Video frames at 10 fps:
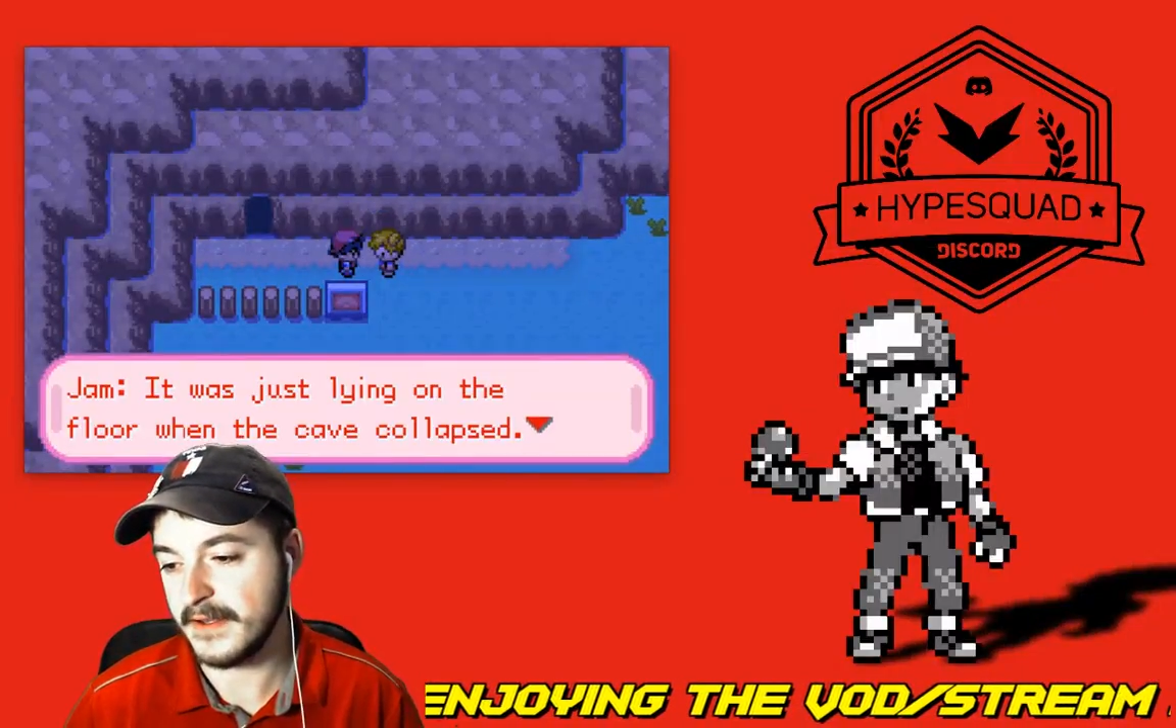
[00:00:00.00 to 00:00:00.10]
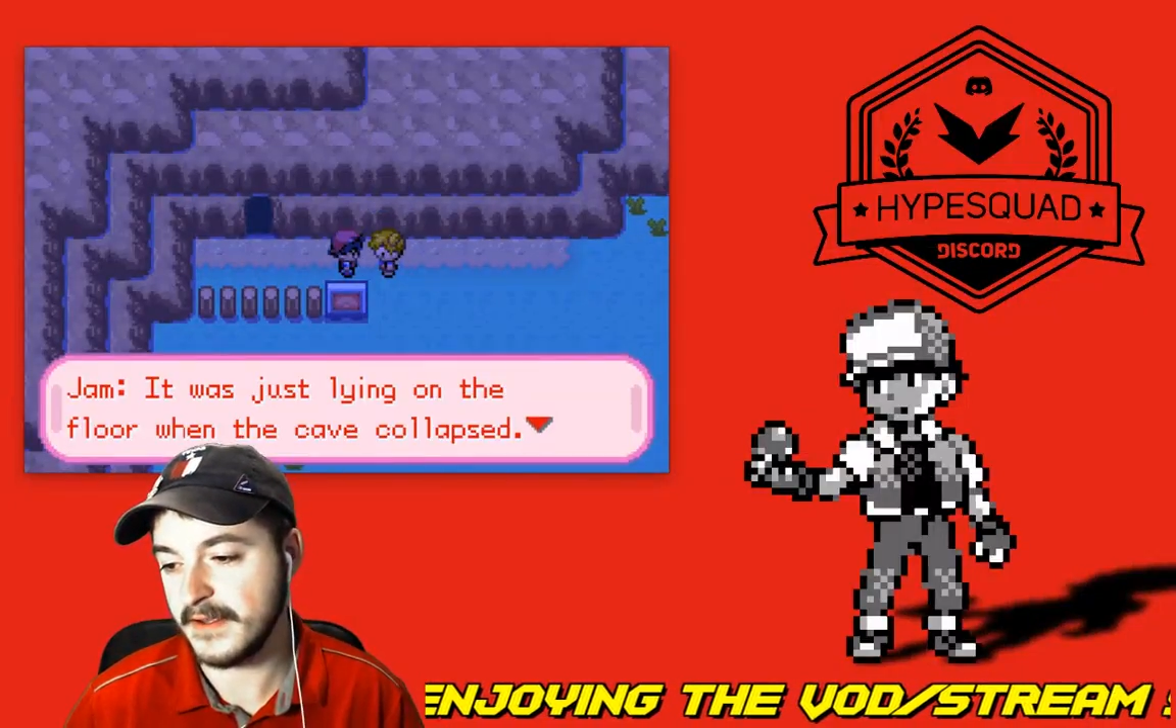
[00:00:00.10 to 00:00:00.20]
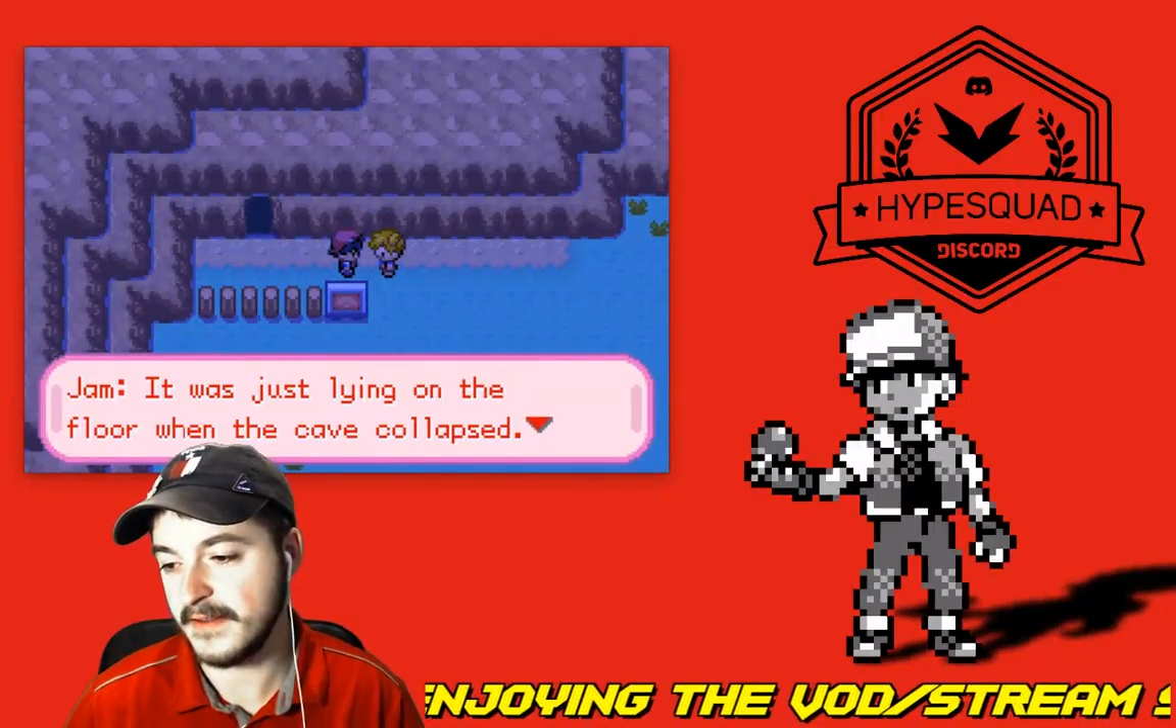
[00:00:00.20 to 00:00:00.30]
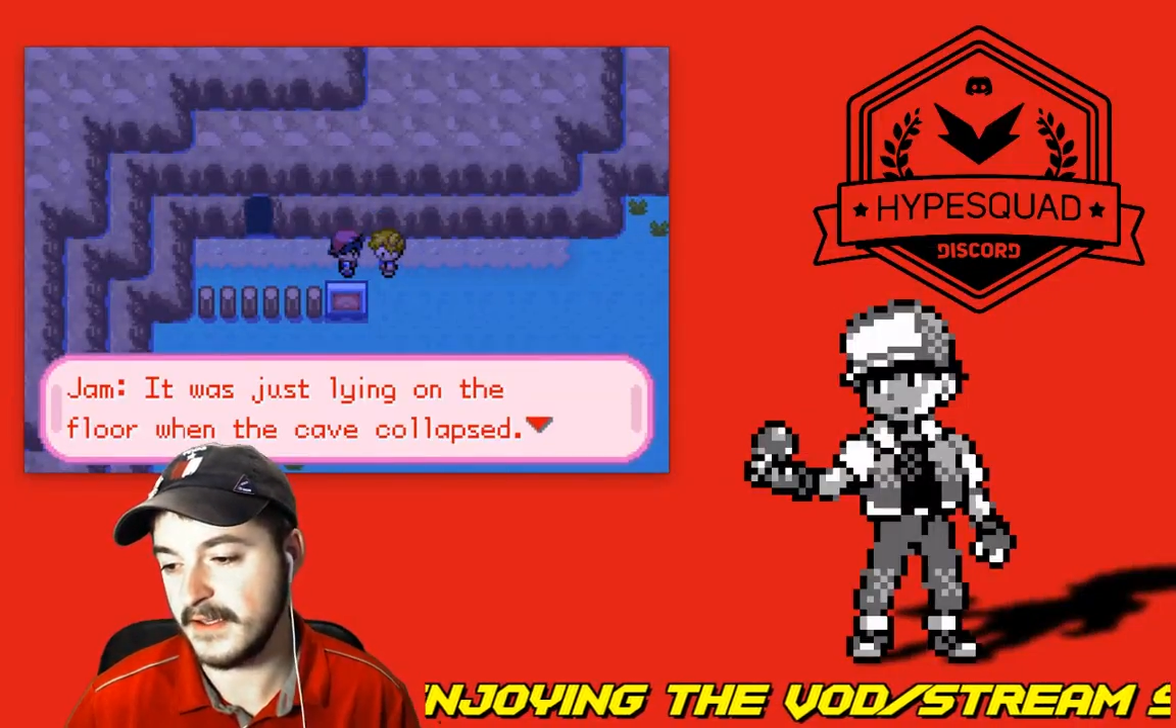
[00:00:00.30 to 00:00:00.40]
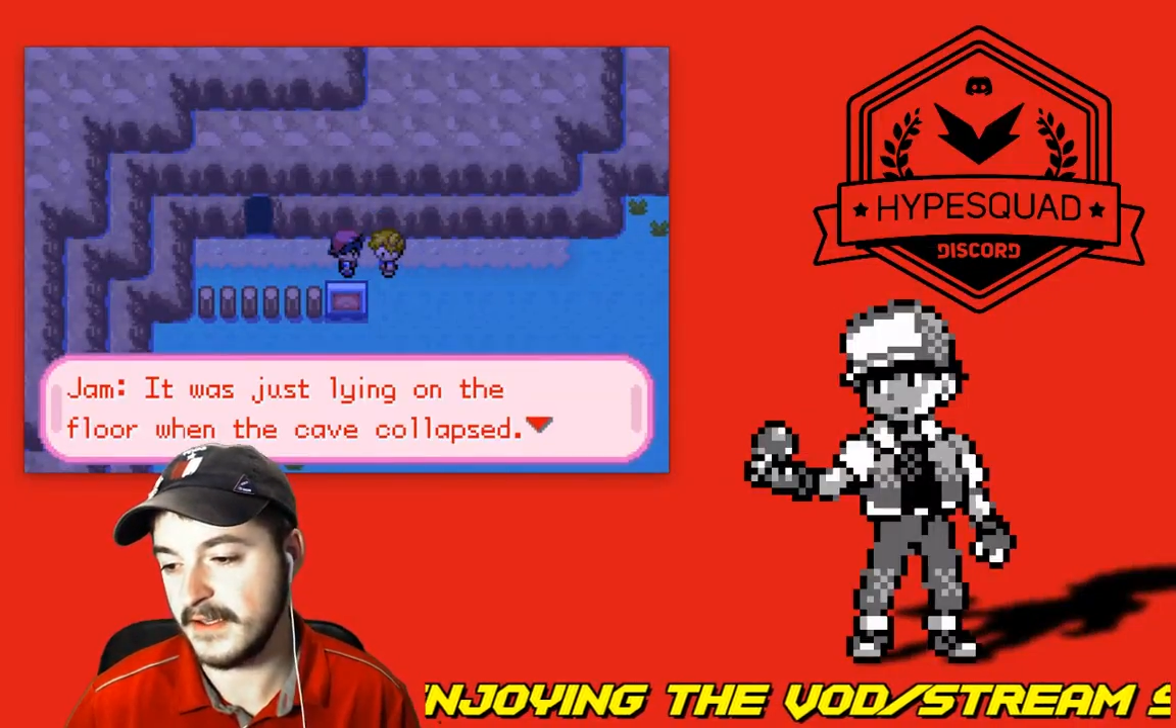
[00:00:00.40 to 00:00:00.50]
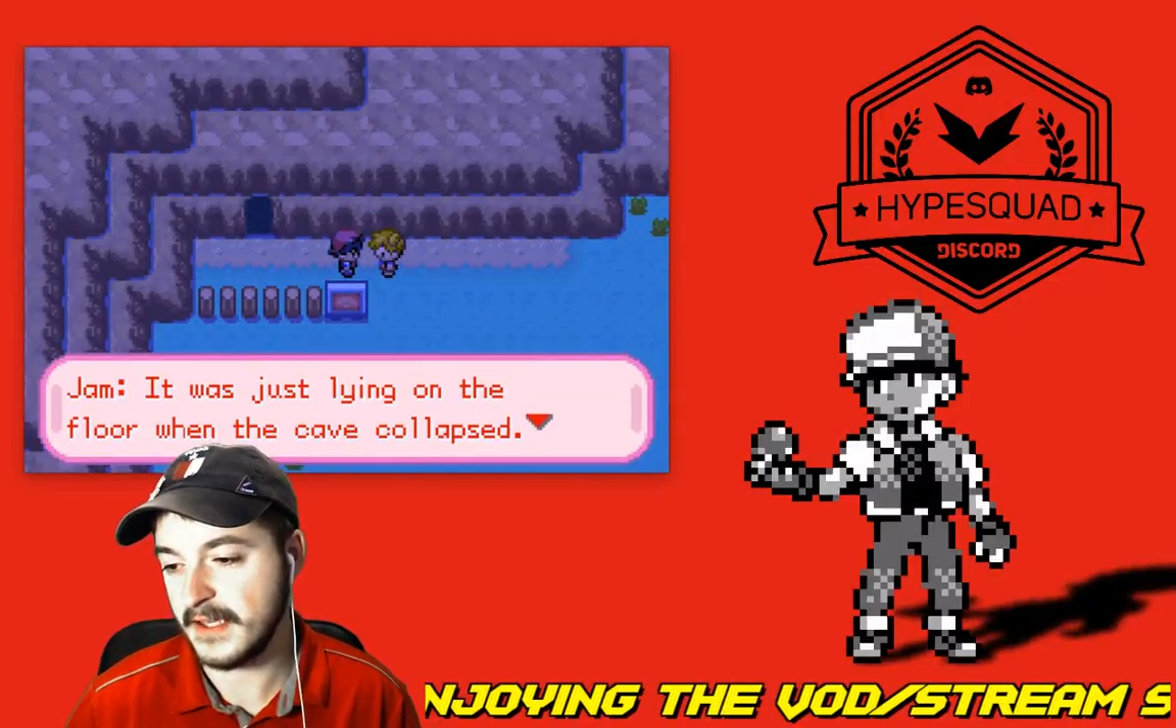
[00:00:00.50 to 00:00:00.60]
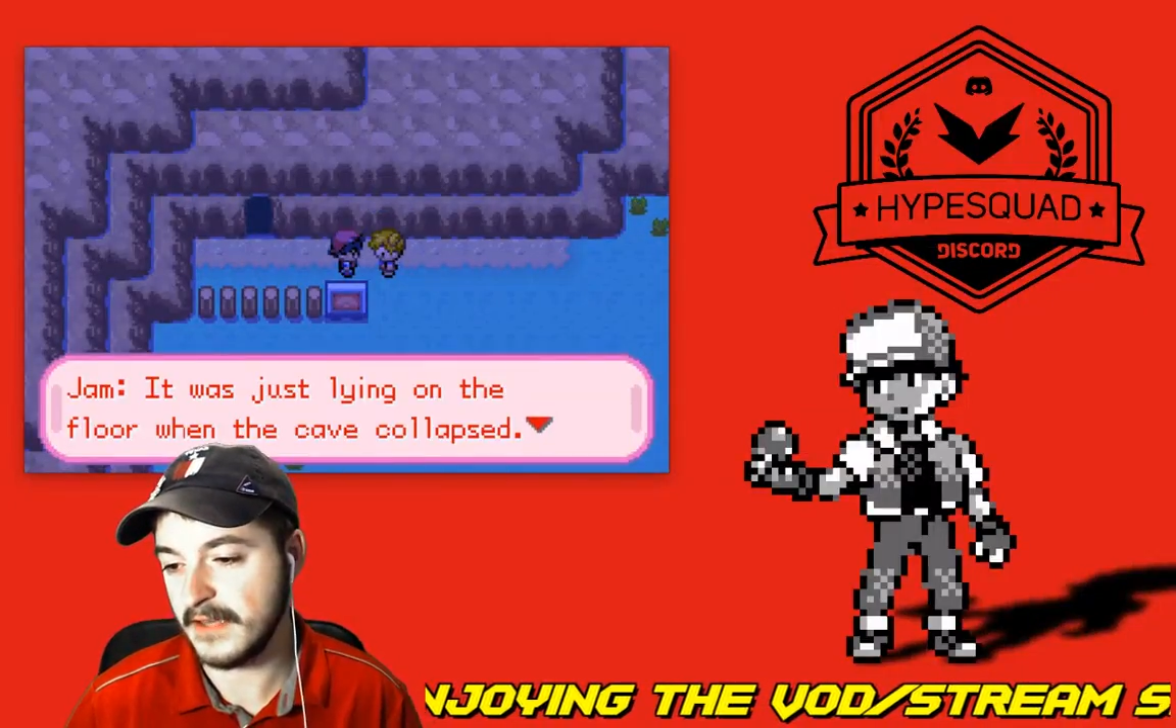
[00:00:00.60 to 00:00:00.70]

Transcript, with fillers: the cave